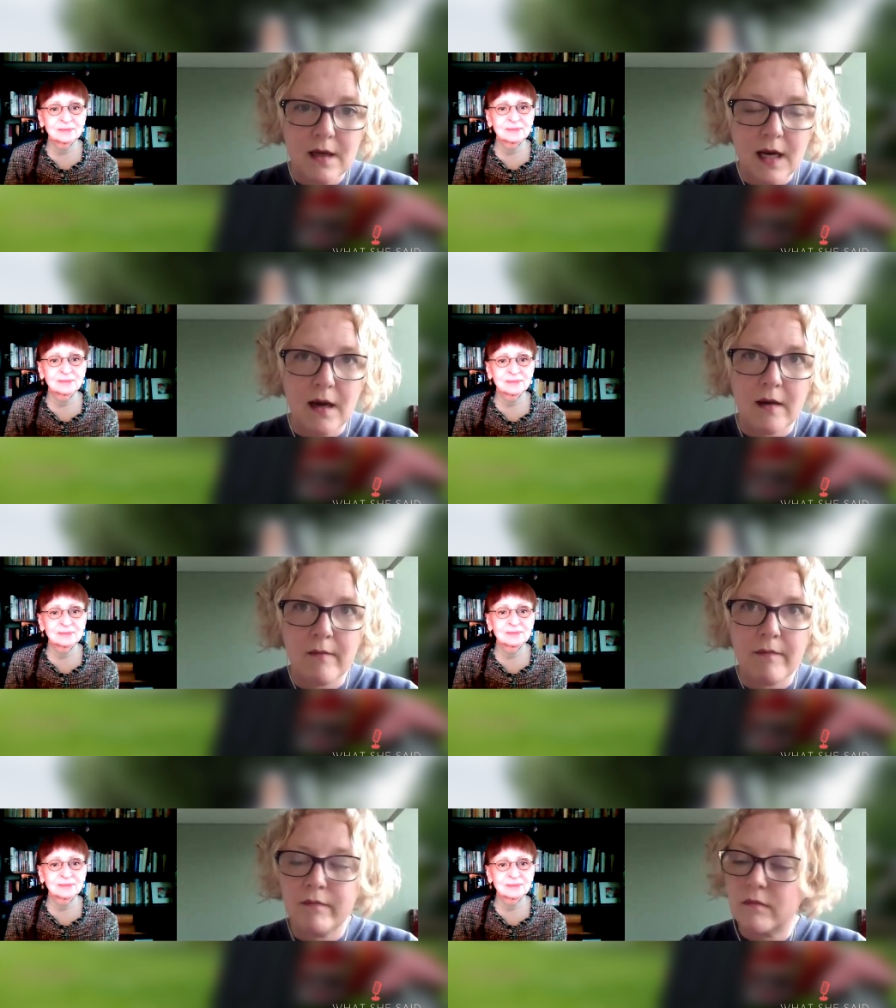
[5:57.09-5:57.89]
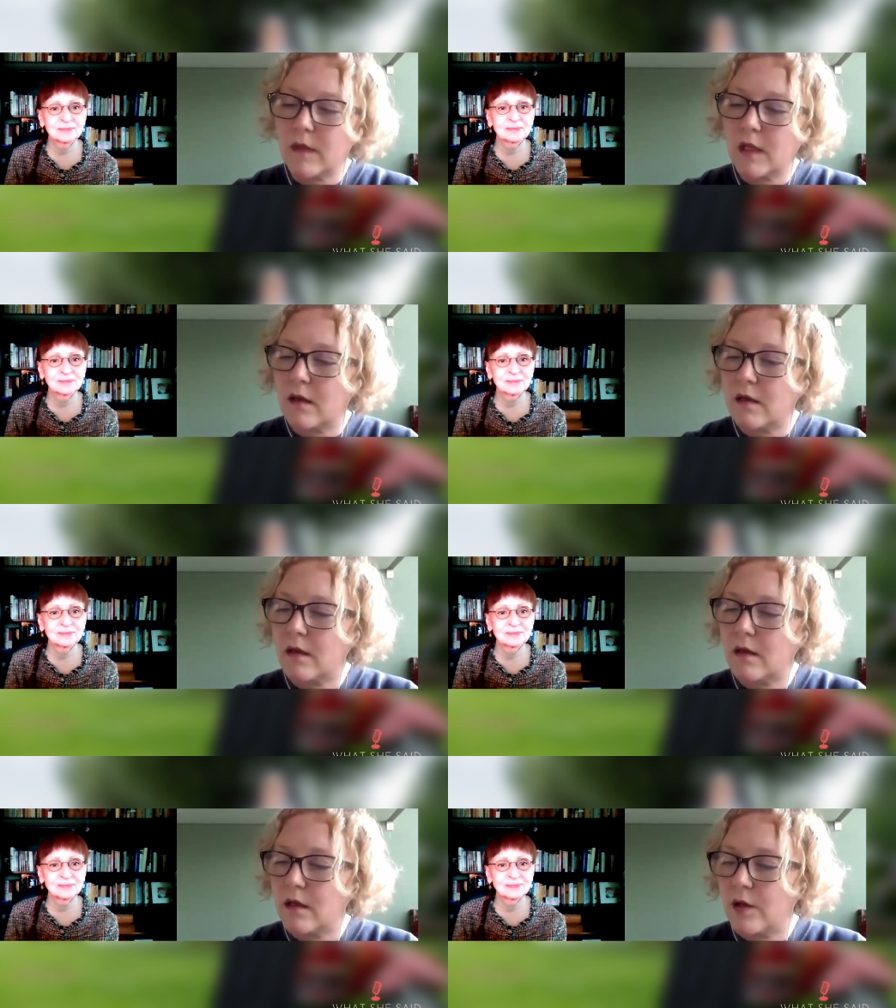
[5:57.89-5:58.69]
Speaker 1: um,
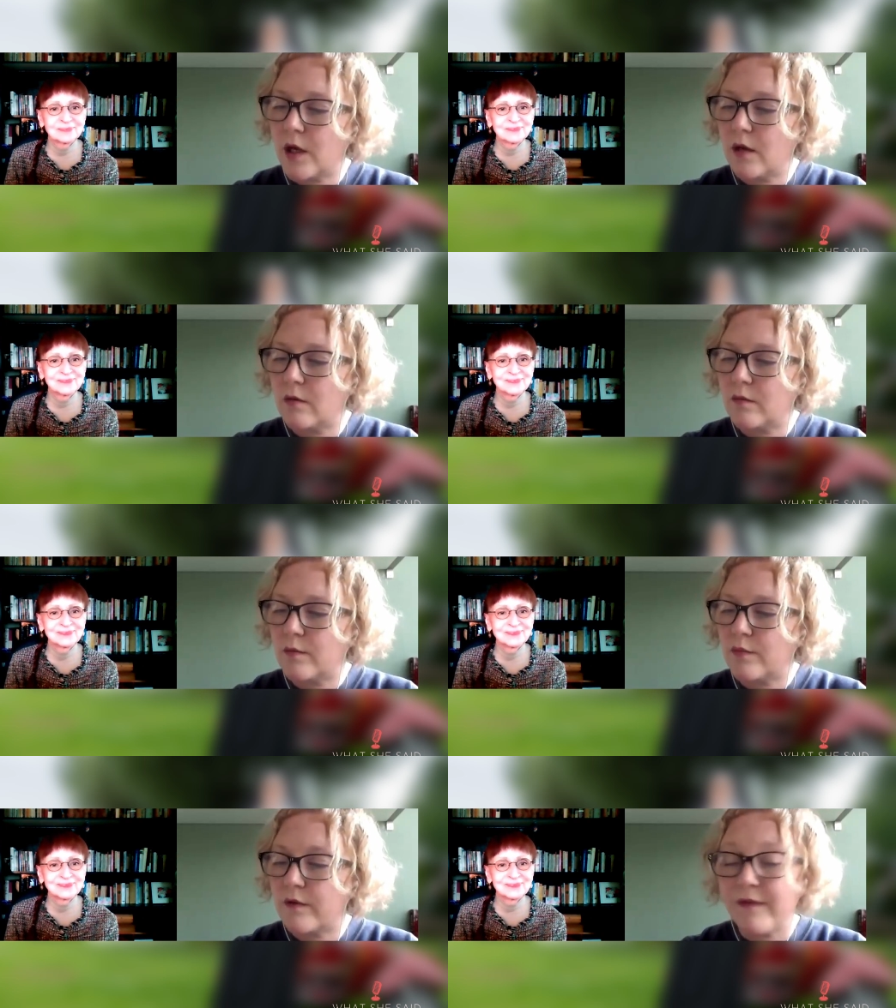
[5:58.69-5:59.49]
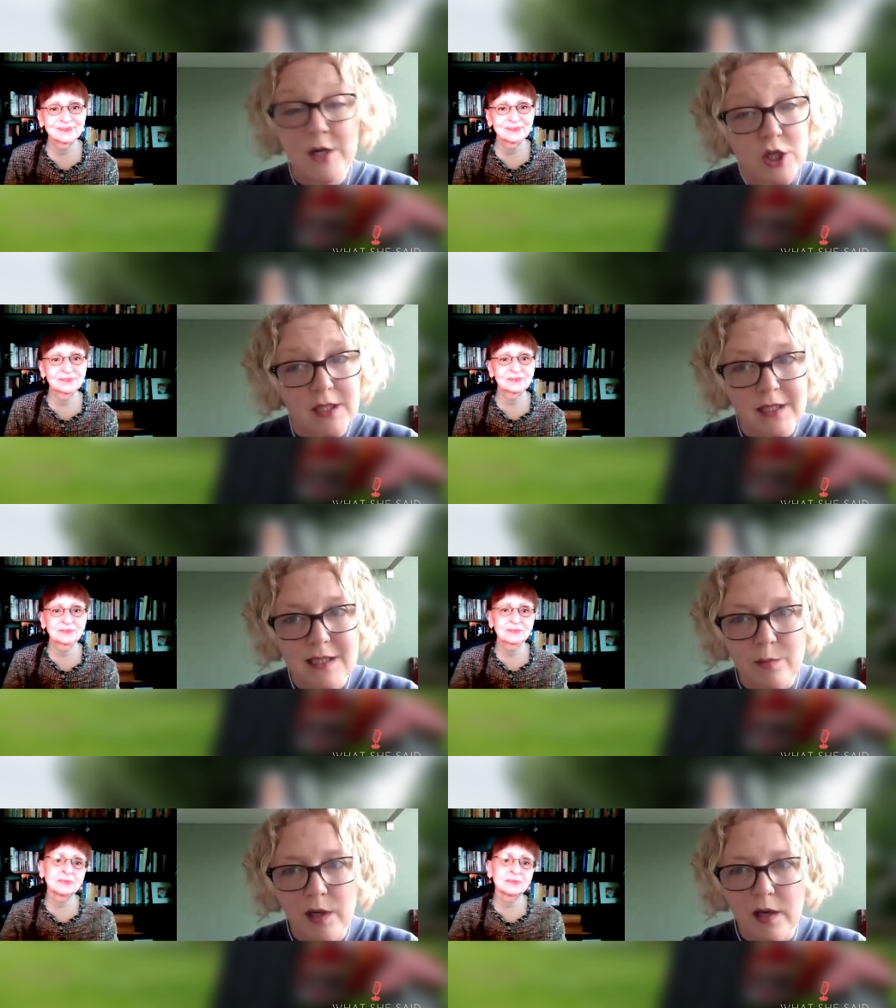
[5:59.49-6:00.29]
you know, profession, I
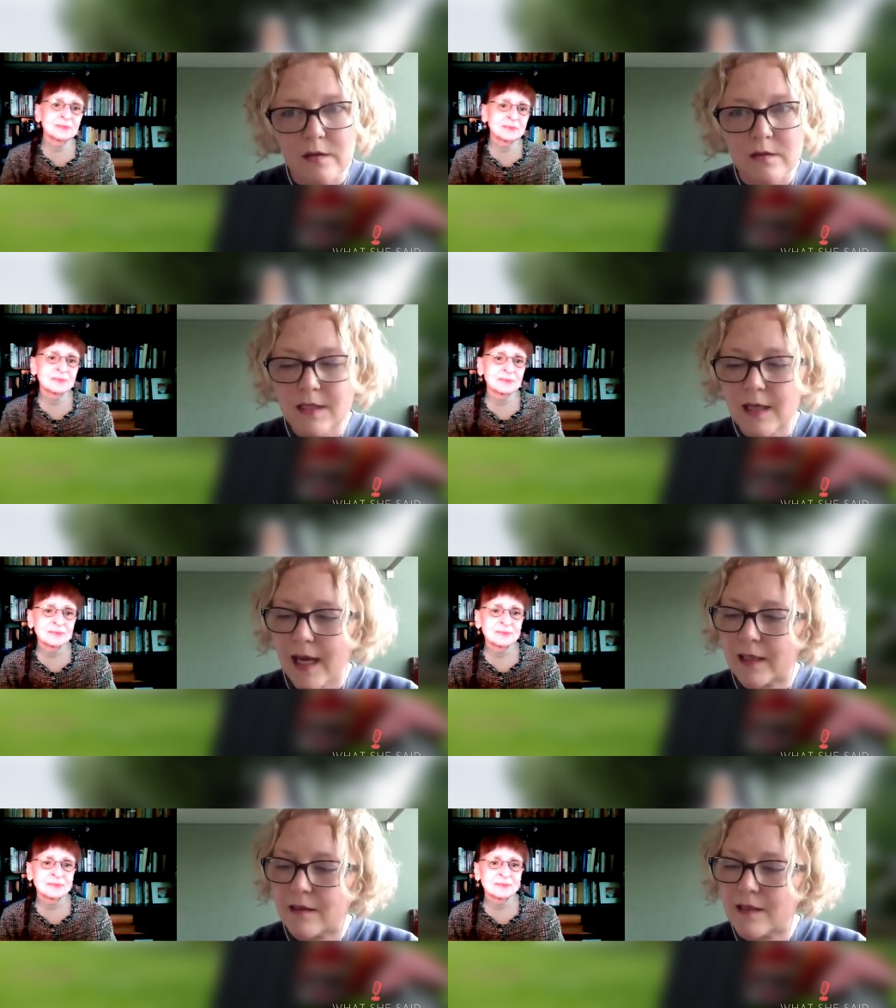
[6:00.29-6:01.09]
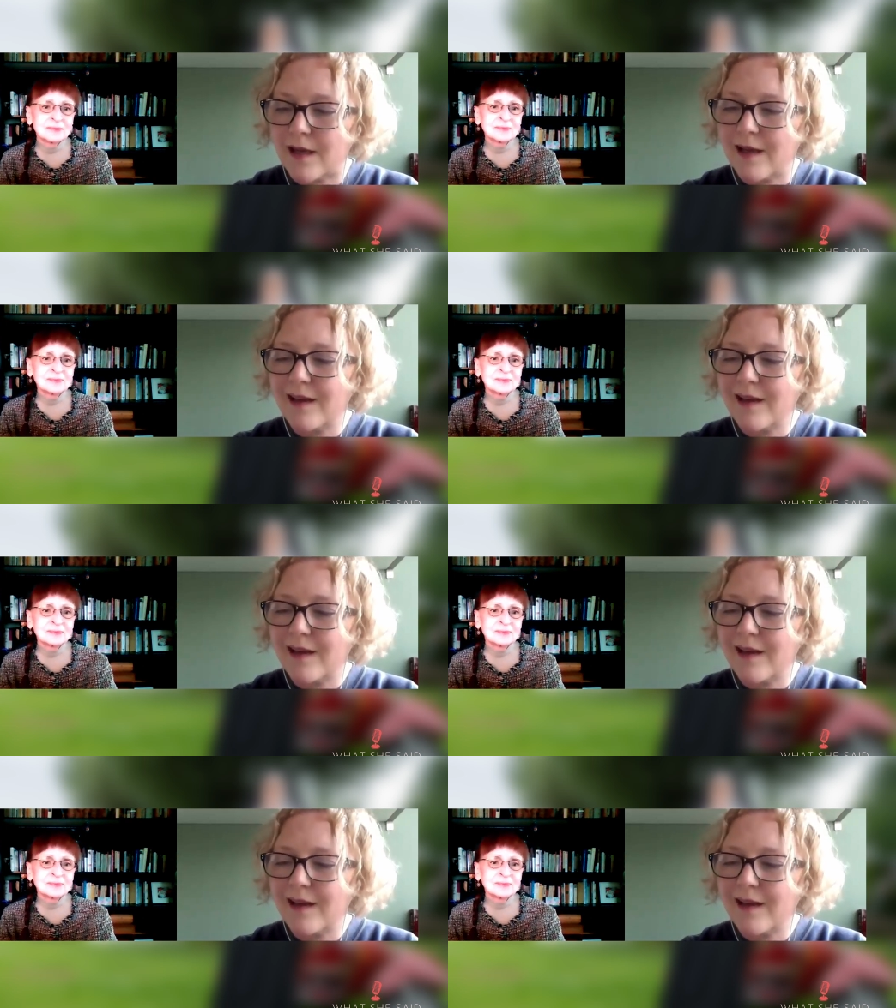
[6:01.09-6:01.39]
suppose, and